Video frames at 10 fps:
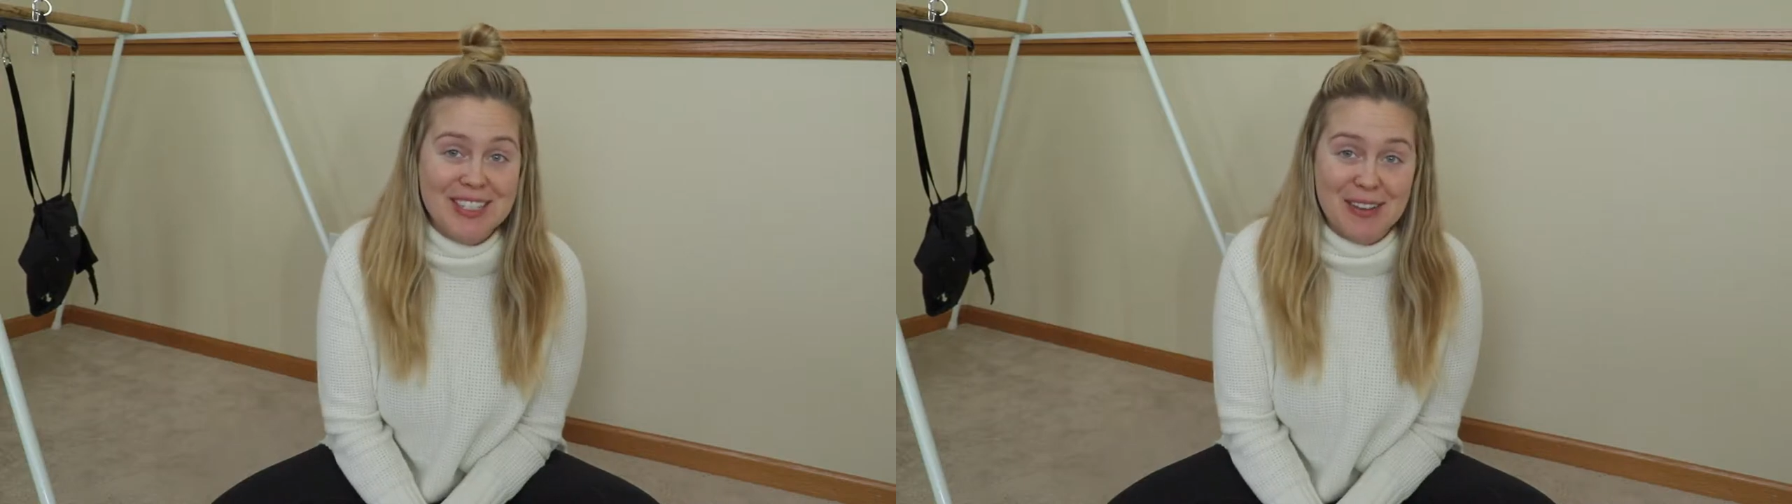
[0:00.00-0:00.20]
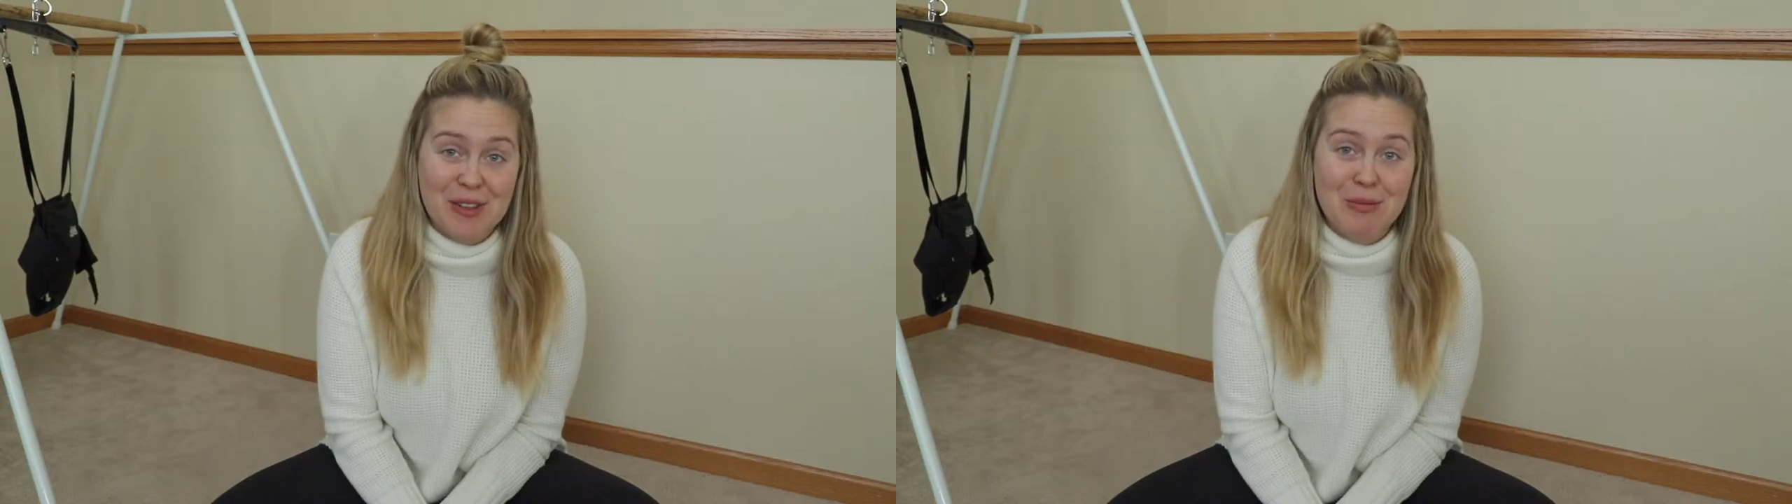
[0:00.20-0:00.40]

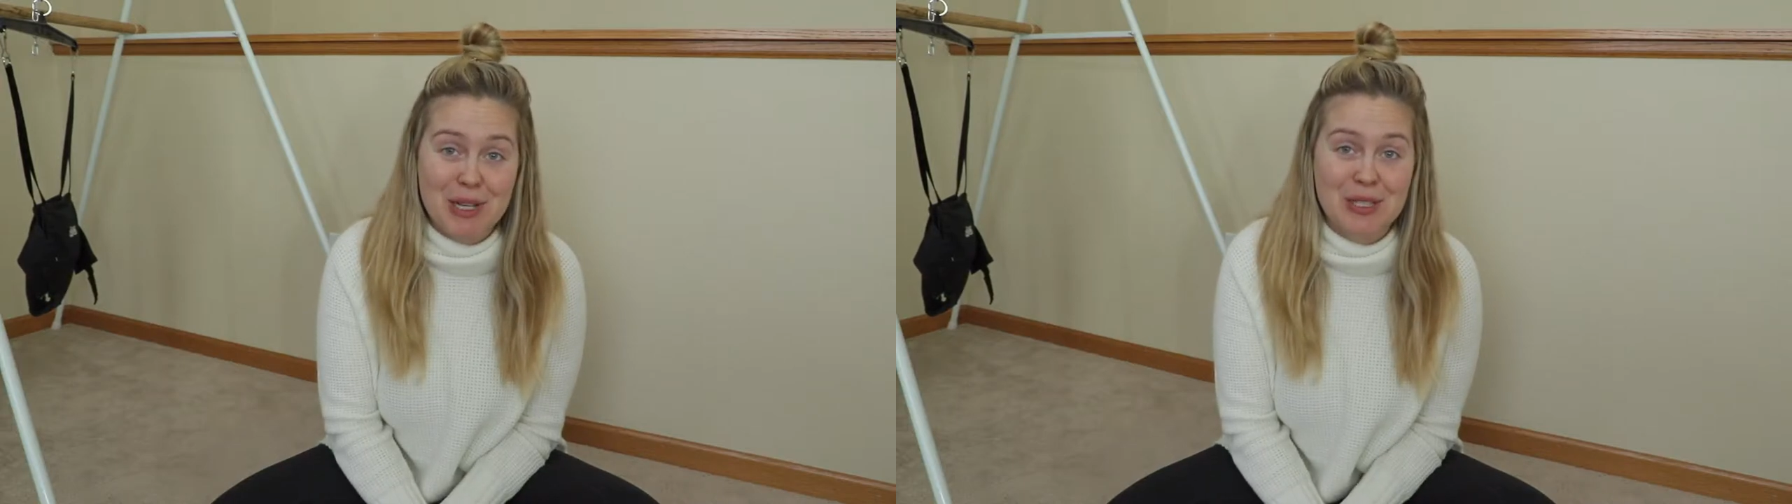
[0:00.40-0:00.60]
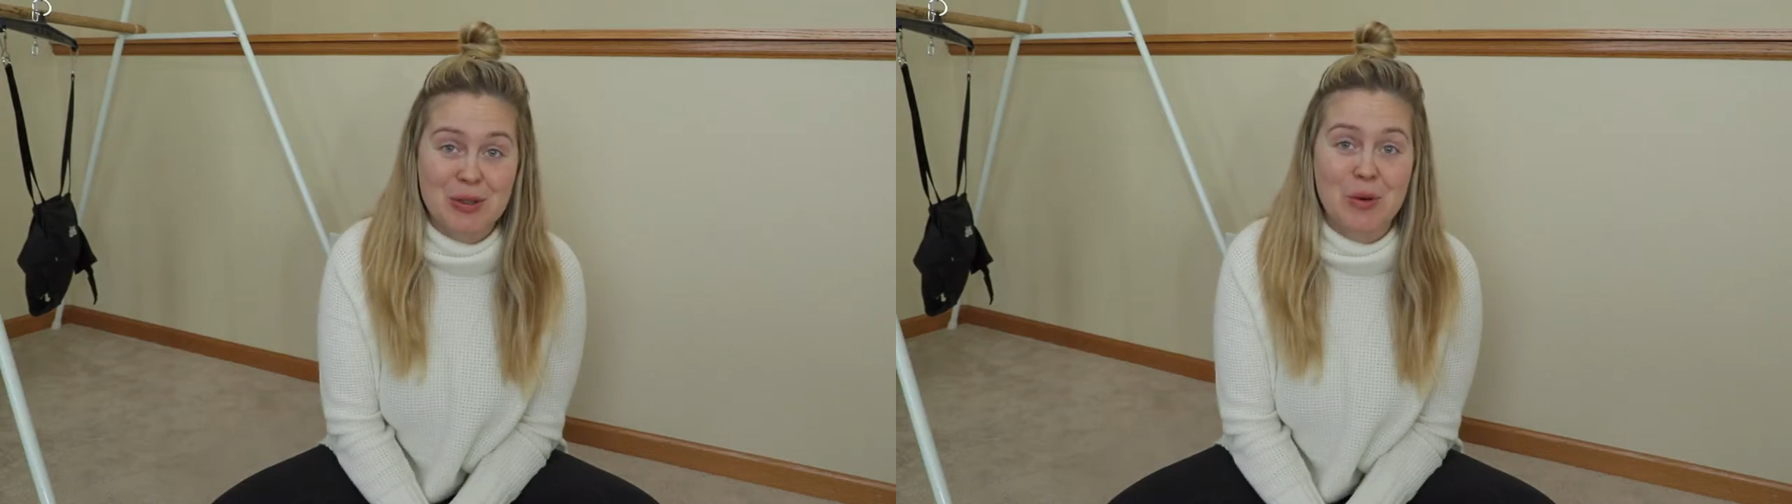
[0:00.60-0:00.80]
seven
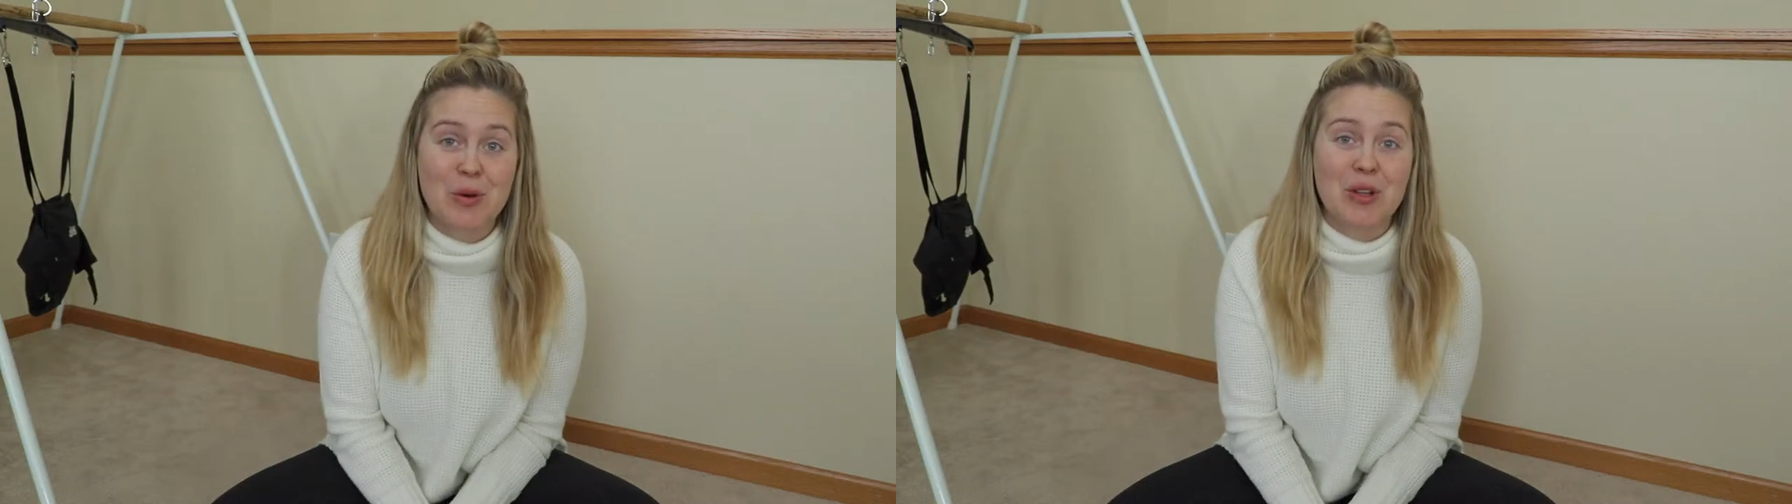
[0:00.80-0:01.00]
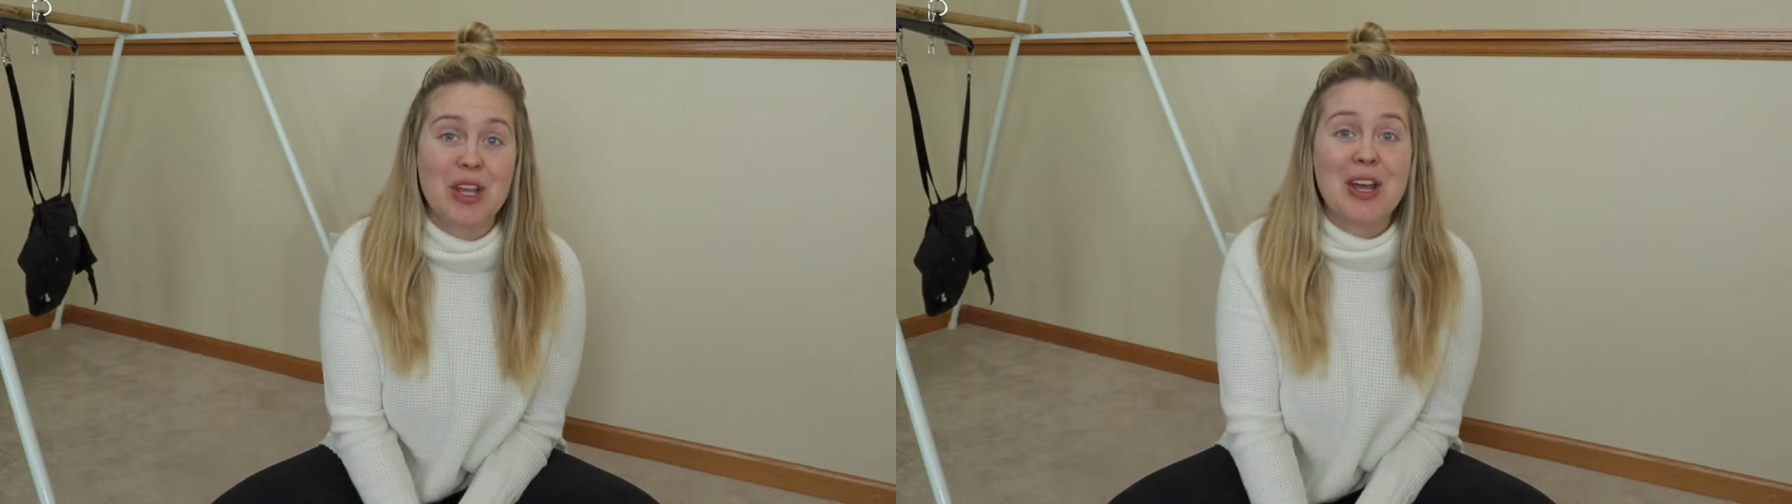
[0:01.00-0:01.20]
months
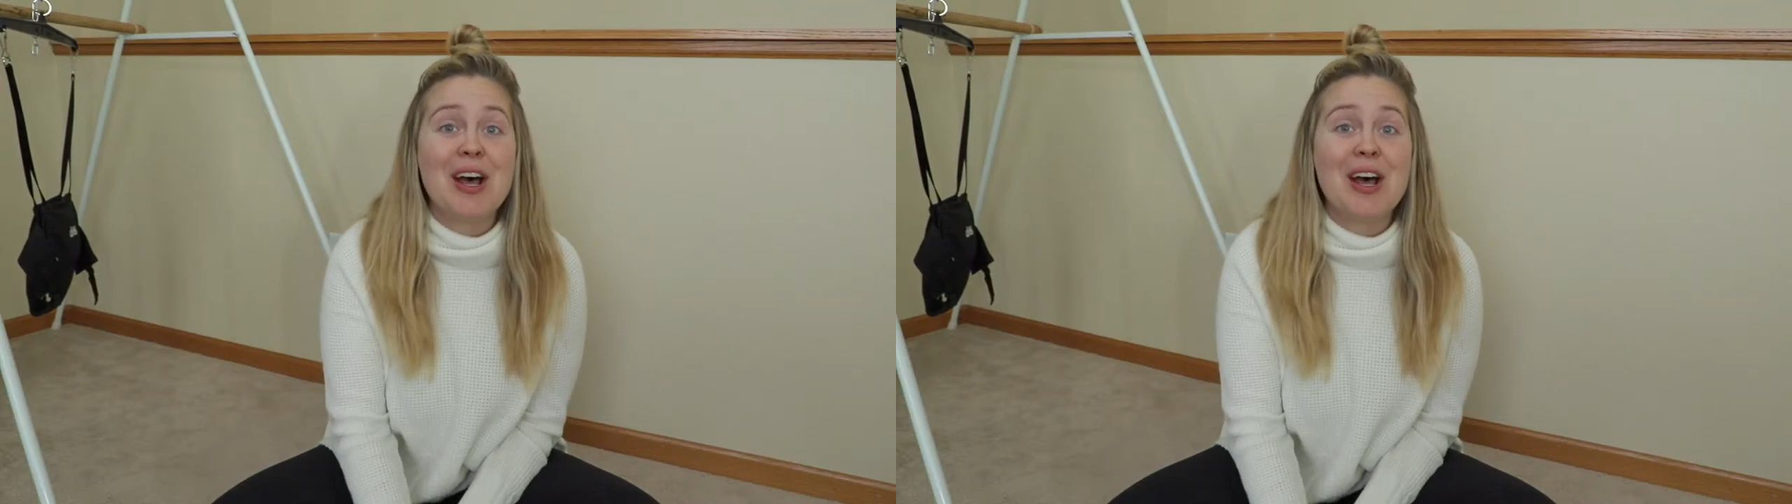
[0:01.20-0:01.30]
old.